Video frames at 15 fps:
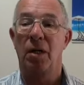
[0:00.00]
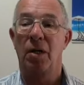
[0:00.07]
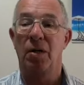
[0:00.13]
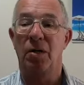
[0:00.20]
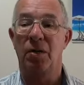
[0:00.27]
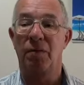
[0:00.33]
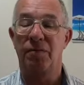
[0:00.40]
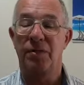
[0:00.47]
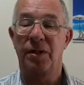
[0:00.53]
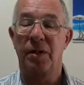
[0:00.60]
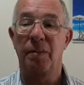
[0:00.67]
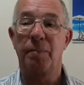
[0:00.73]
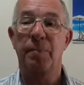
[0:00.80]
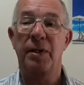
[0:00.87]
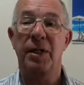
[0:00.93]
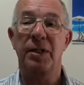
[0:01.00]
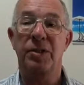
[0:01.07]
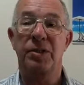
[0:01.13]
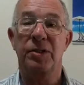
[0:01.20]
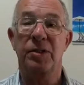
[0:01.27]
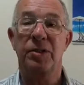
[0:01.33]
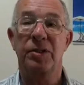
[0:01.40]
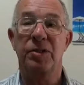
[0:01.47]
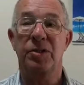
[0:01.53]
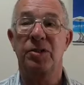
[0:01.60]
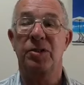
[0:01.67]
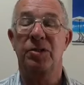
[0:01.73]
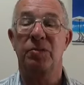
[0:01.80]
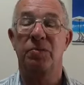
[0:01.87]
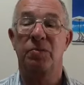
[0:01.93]
of the
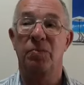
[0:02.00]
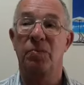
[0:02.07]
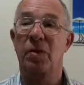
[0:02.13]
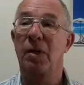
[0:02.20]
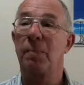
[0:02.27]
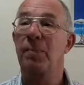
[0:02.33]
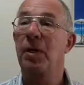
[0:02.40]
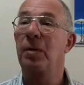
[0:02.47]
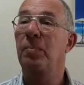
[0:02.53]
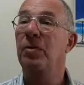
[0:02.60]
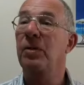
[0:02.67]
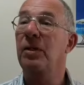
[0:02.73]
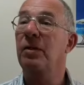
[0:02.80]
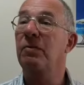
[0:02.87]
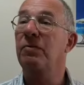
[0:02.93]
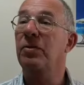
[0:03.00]
places where people live.